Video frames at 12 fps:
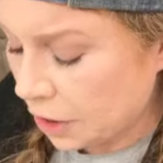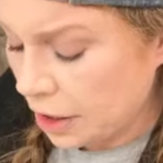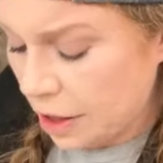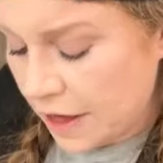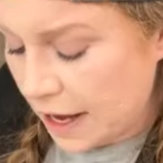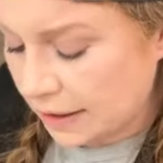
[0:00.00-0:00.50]
one of
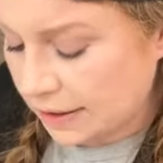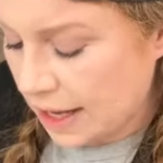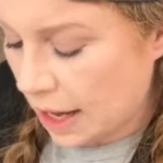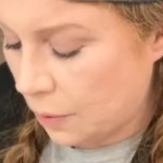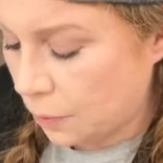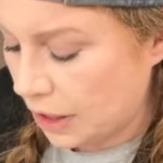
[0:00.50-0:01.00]
the things
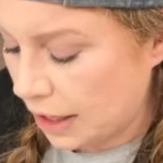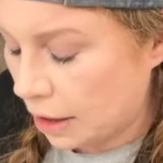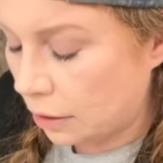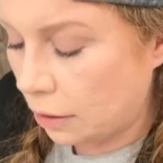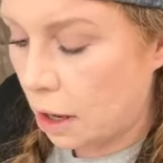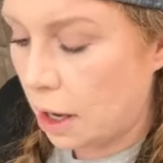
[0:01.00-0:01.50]
that we
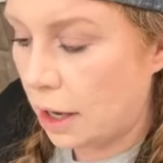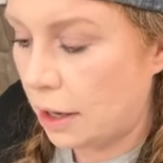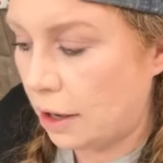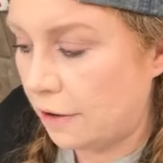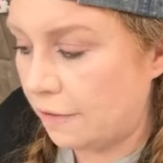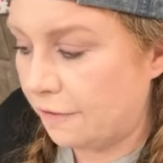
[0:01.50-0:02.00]
get a
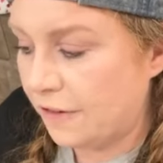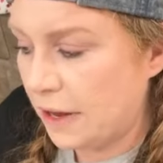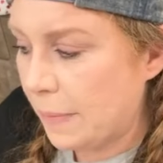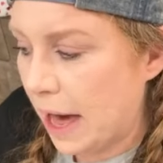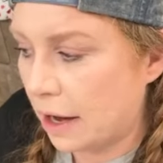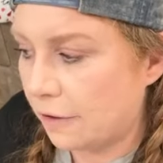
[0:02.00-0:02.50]
lot of
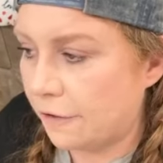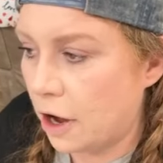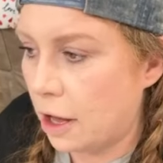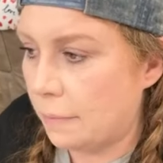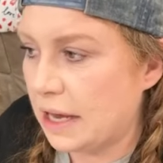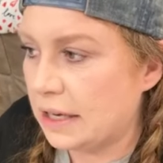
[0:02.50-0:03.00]
feedback
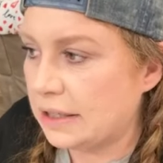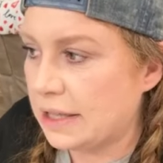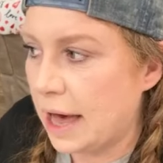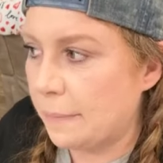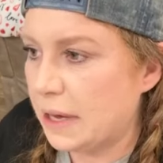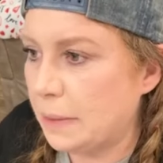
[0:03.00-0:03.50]
from is
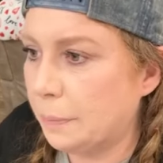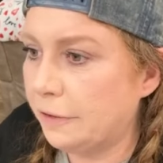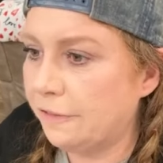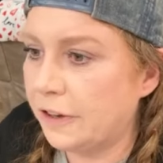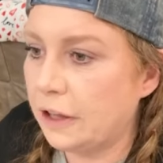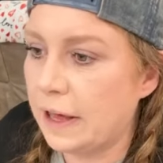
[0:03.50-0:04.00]
that people
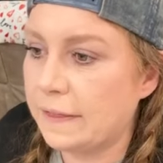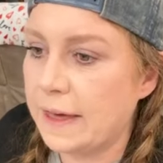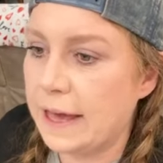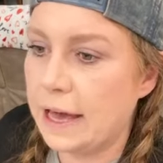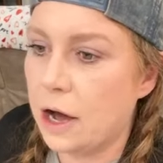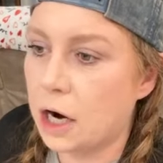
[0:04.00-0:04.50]
feel like
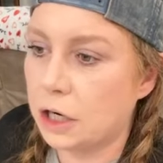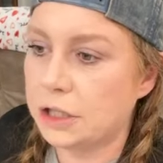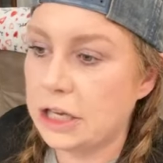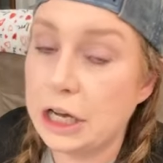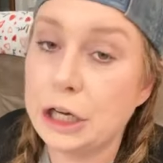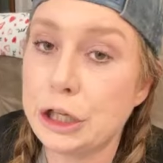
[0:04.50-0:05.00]
they
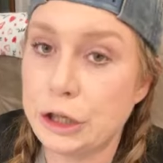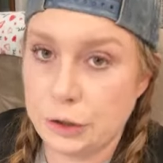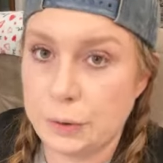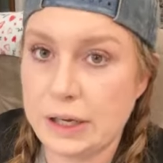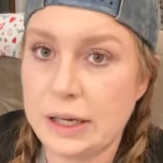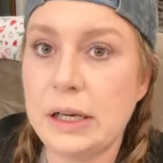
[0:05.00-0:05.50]
aren't
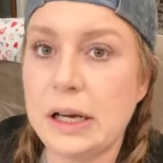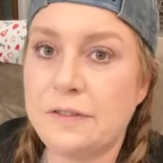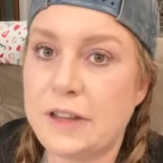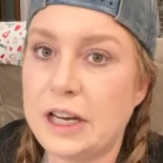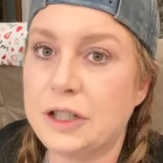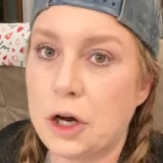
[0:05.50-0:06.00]
included if
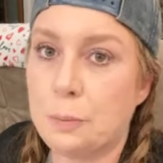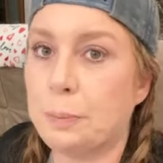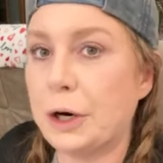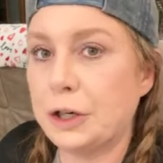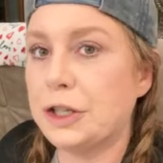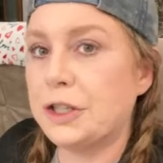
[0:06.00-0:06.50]
they don't
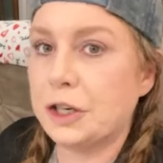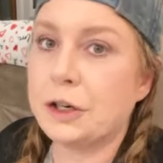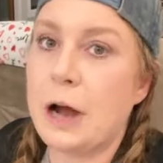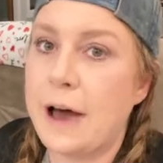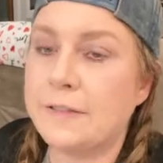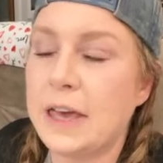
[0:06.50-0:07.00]
purchase a
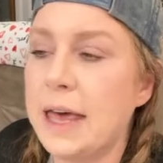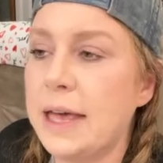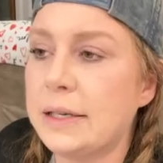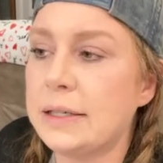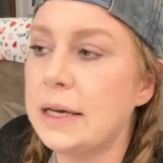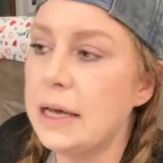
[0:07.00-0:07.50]
craft
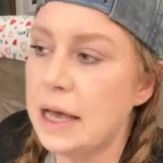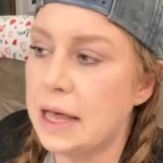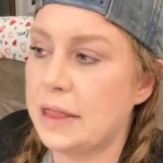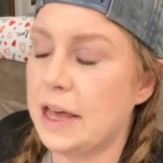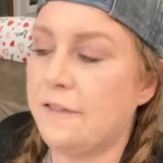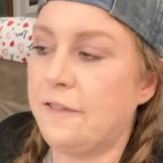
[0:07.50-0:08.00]
kit.
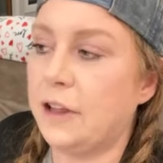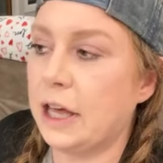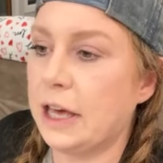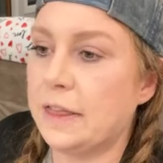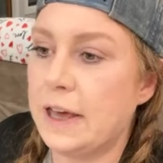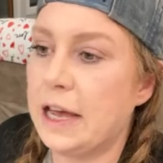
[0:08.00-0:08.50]
They feel
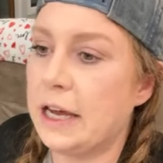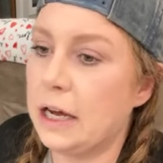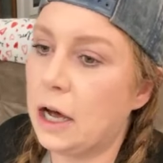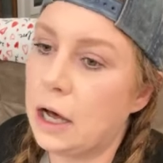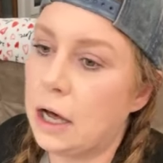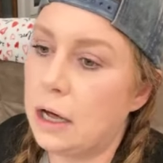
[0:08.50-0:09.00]
like
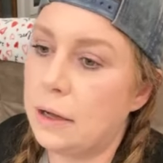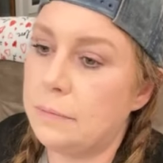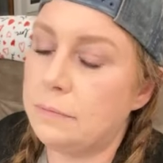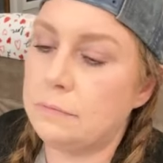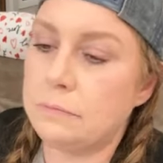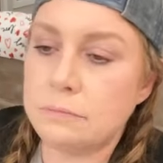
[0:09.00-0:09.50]
they
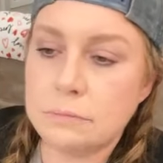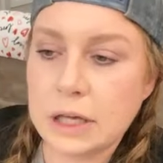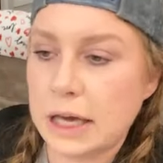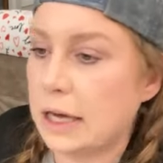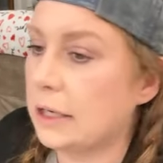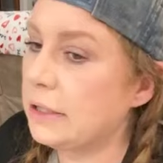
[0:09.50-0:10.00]

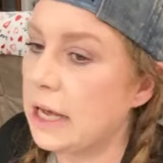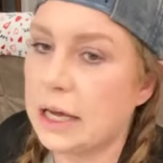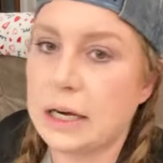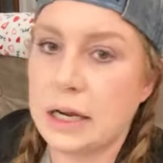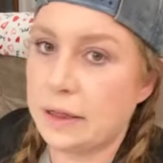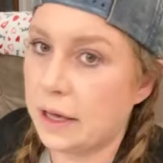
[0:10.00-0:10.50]
can't take
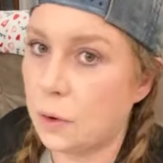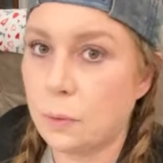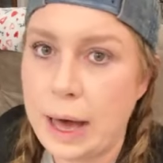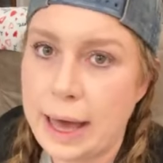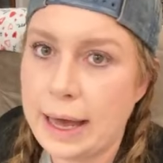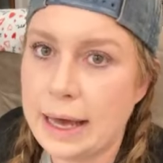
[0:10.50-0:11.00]
anything
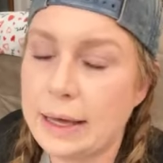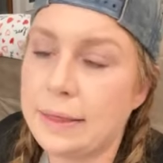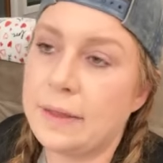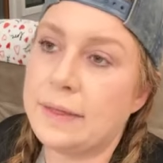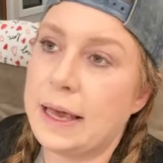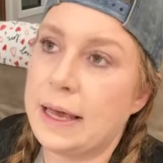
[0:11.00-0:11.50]
away,
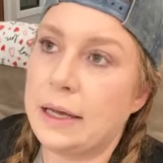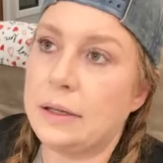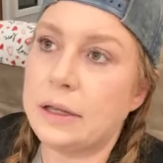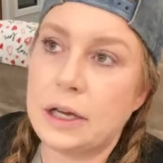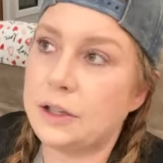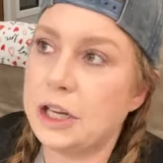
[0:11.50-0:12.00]
that
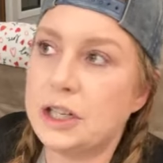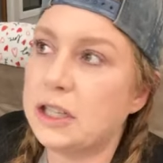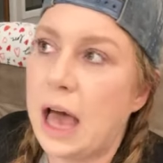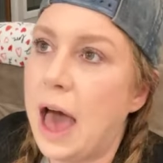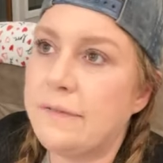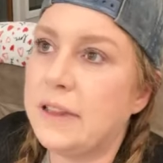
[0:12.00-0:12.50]
they just
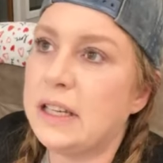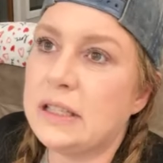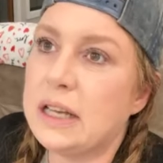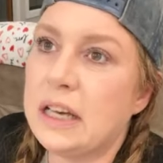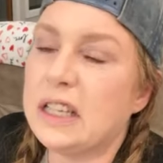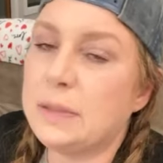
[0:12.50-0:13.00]
have
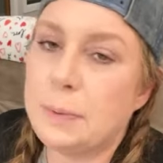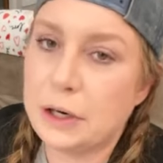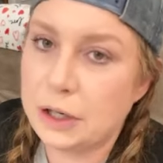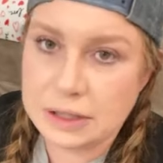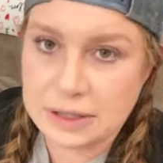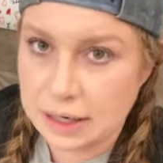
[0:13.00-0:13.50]
this
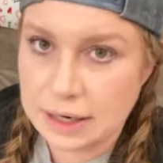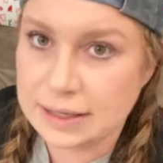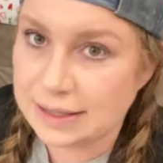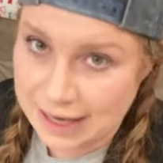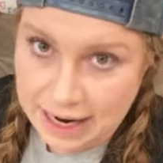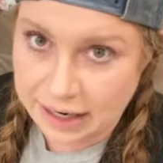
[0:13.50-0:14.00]
experience that
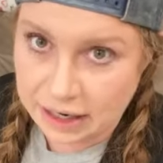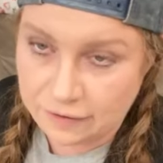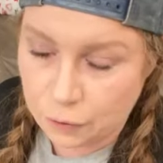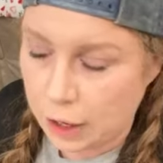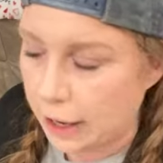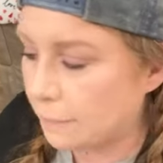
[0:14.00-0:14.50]
it's
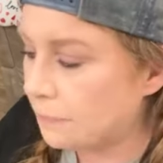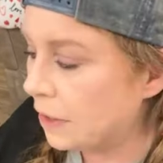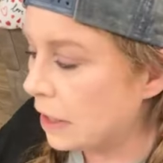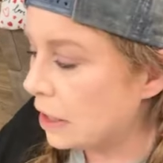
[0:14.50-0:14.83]
negative, okay?